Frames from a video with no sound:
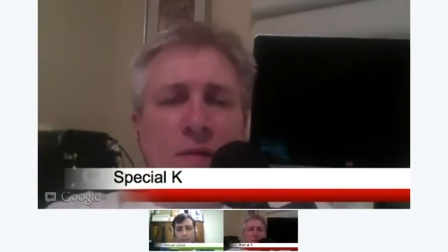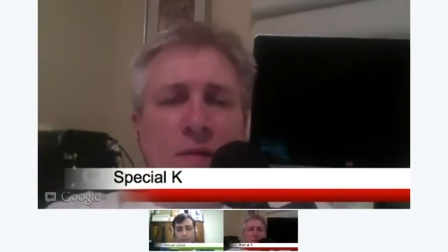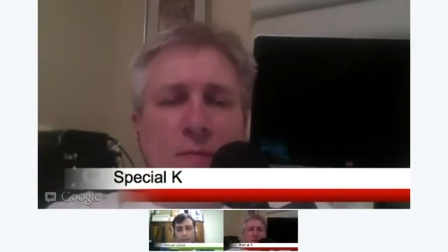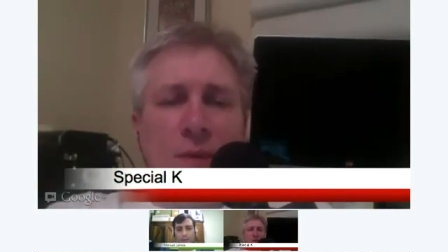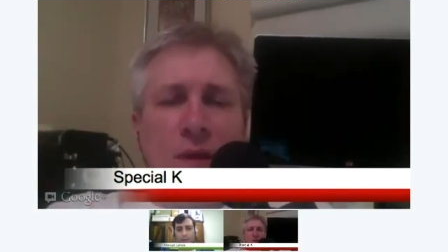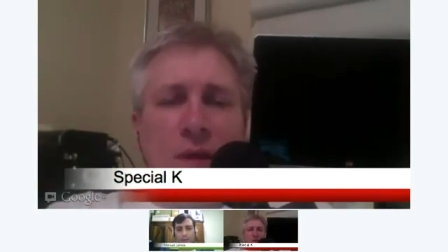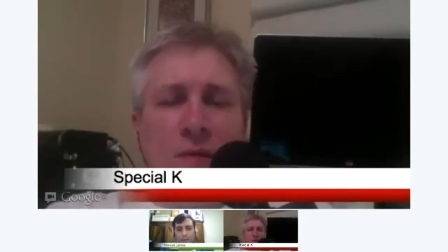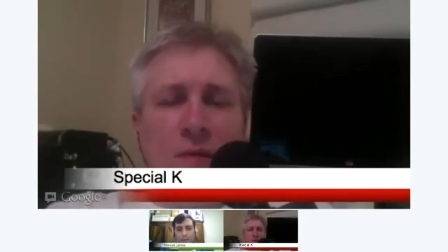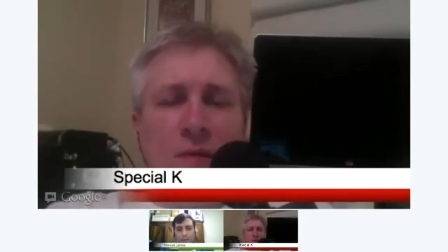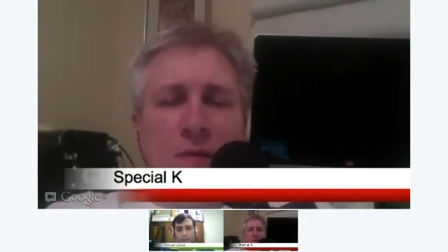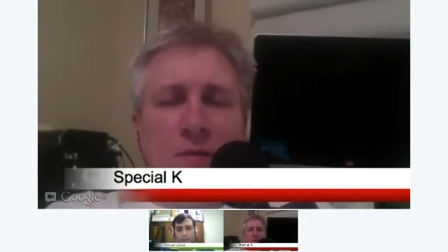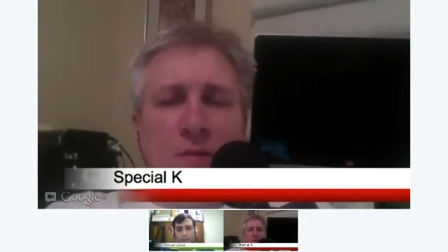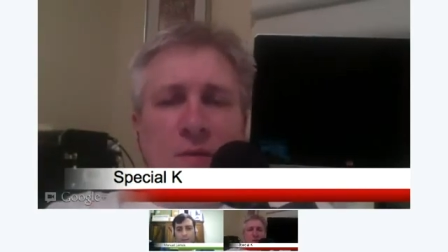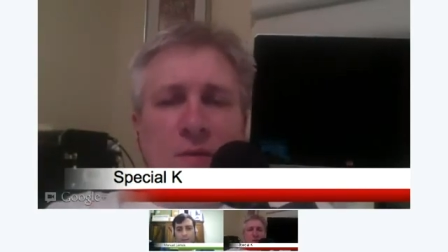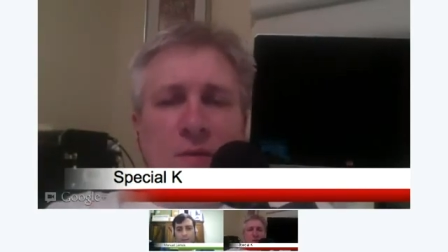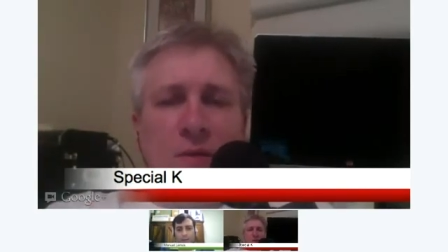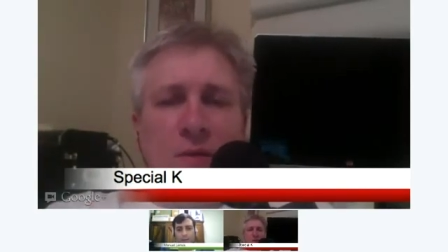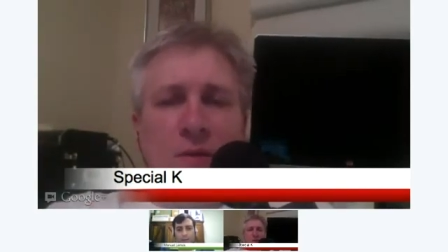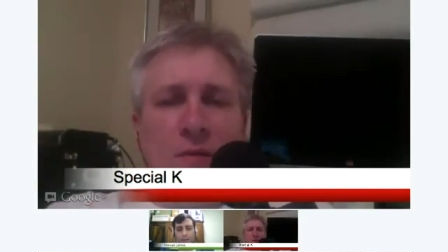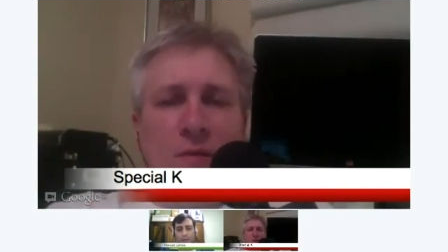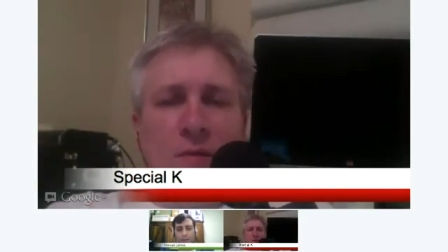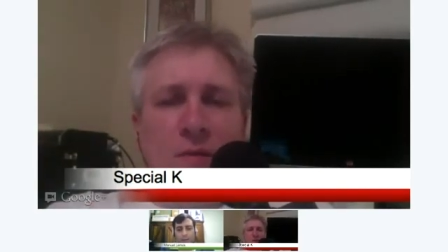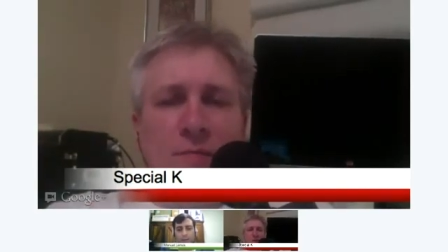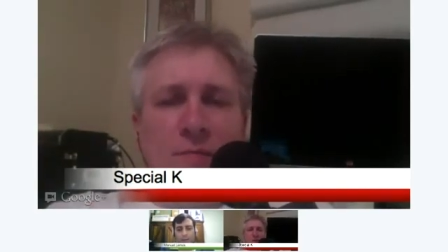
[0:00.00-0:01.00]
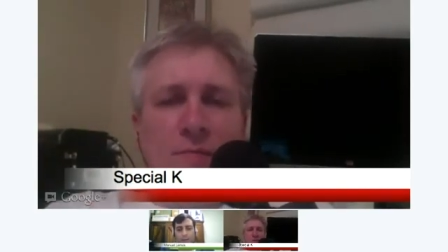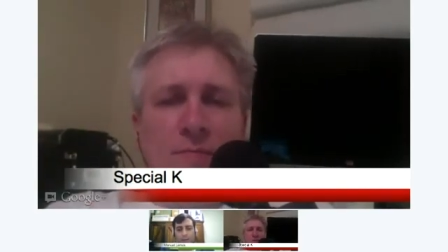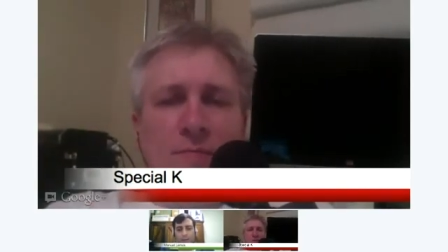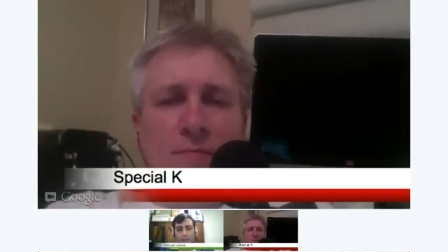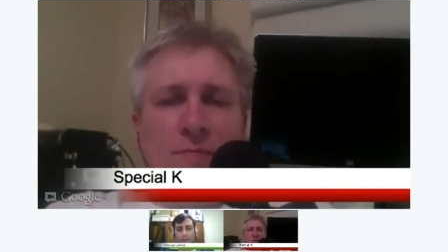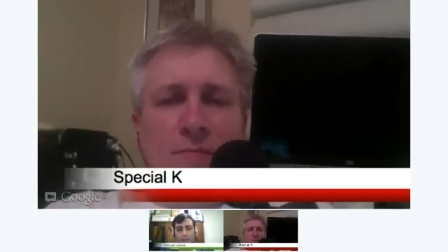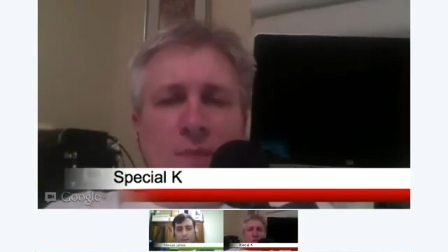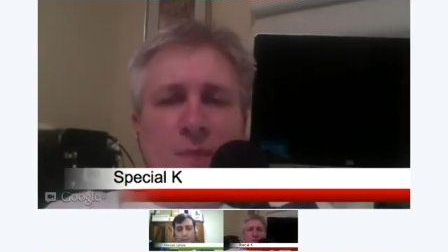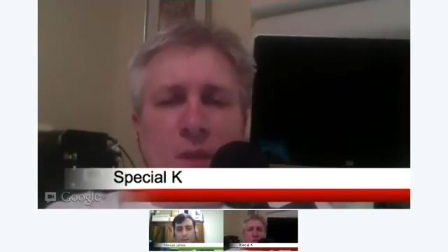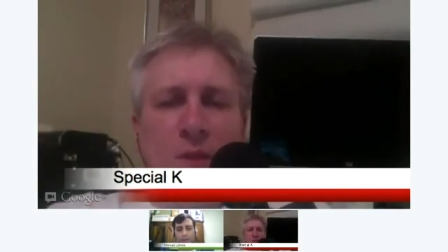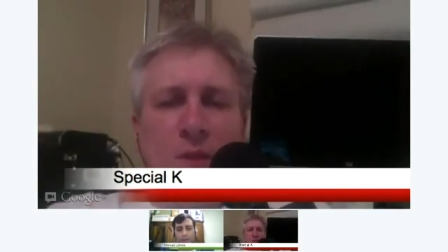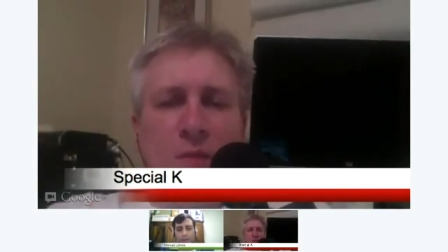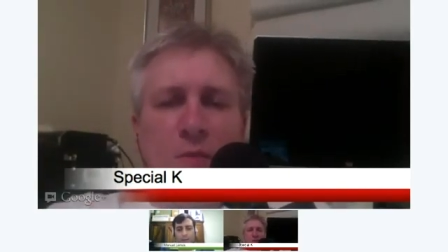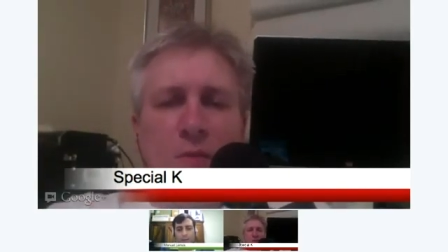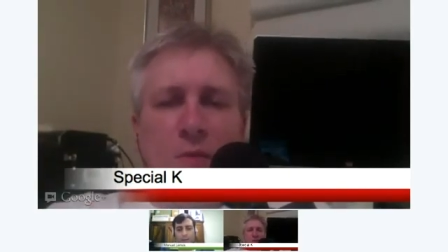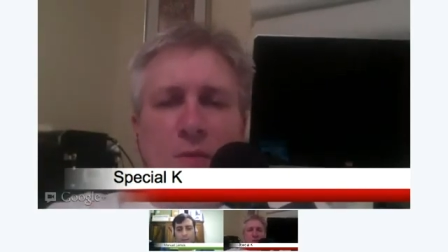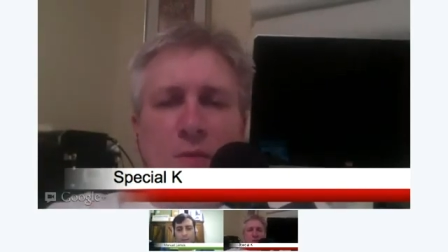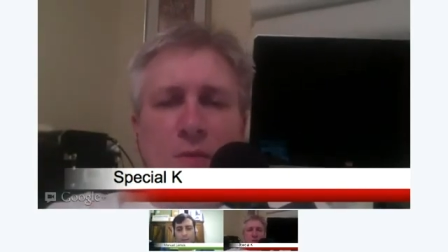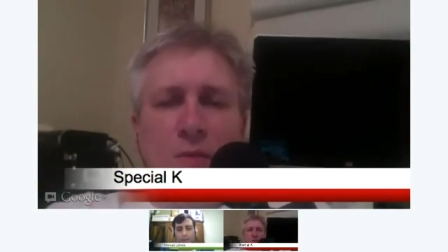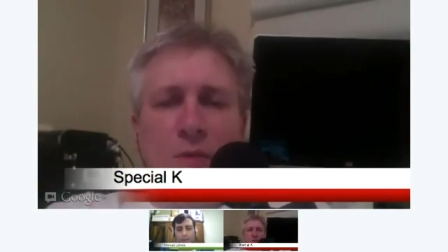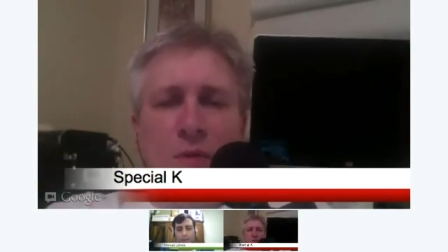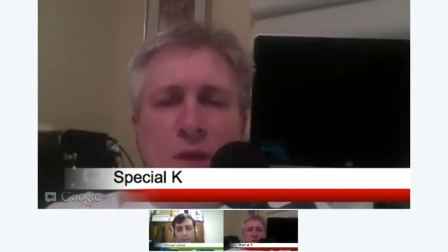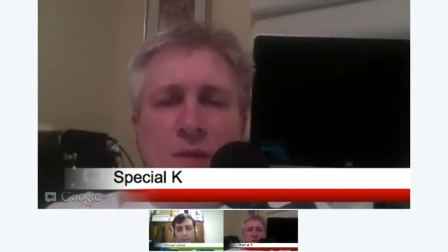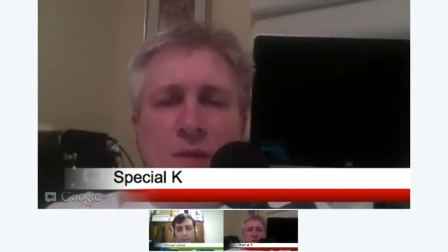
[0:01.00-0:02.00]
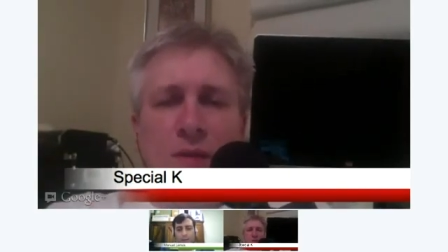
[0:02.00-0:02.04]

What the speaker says: about that you were,